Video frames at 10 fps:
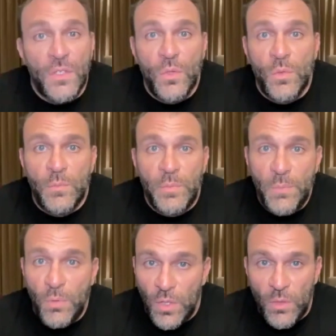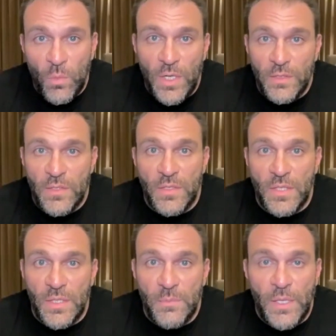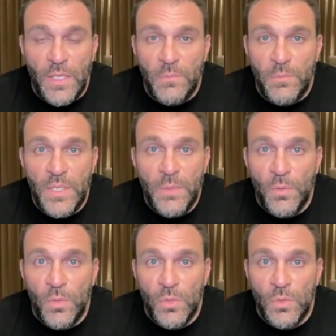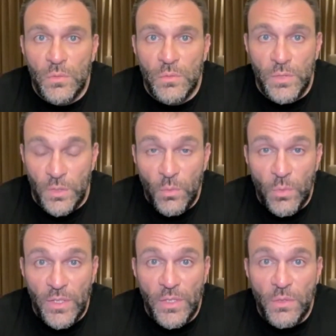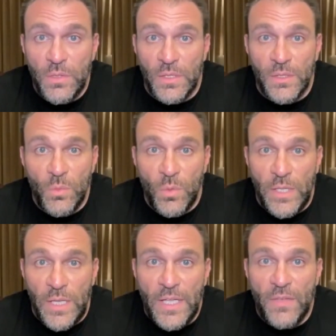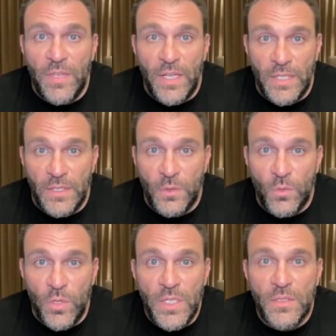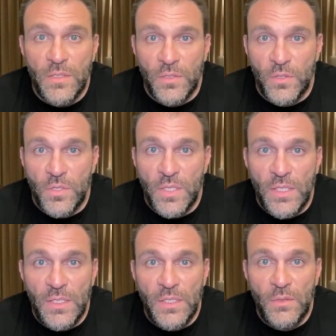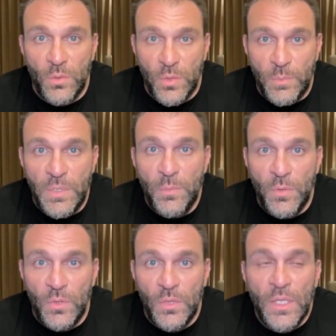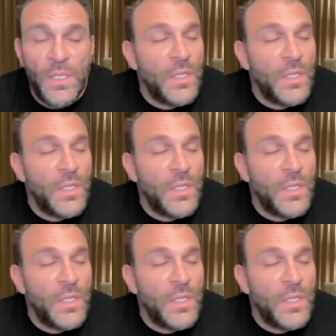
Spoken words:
so people aren't wired the same, and people, like you said, you want to have that kind of grace and understanding towards people.